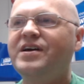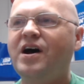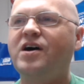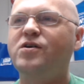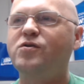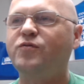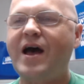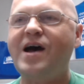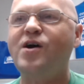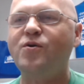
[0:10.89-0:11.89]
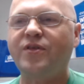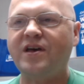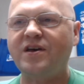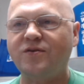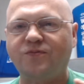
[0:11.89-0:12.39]
of how
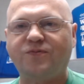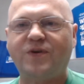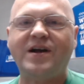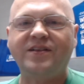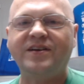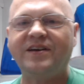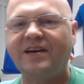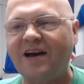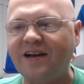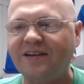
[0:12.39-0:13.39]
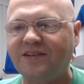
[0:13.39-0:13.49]
they finally got